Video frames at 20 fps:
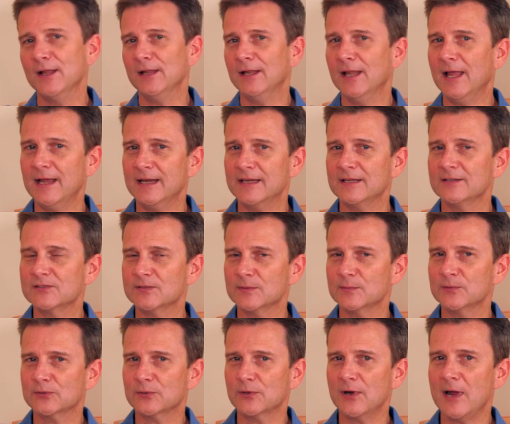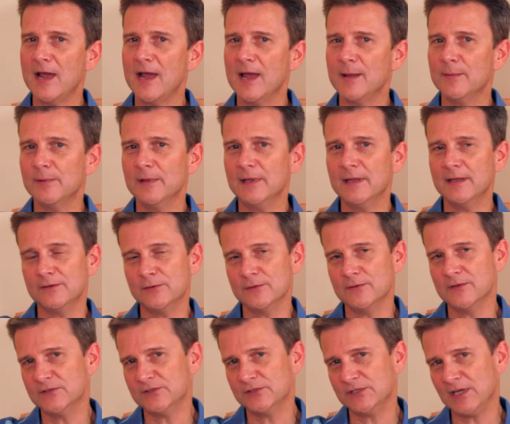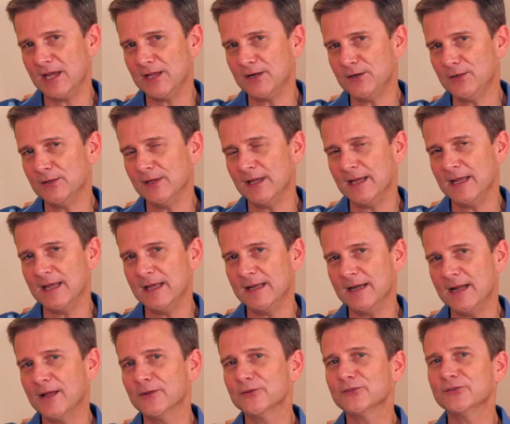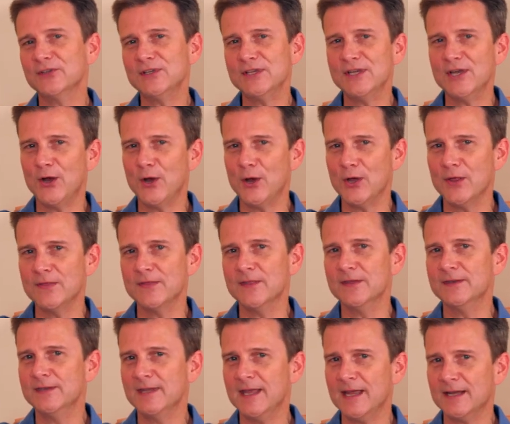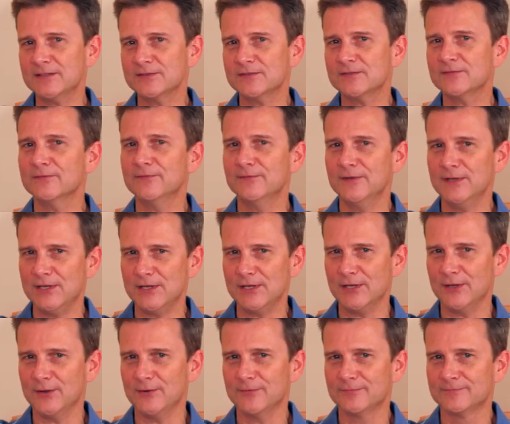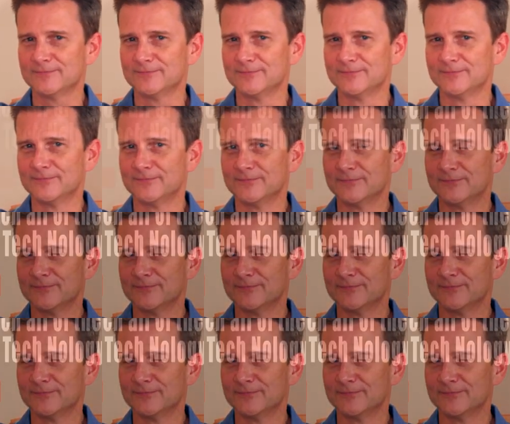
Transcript: like and subscribe to this channel and I'll see you on the next video.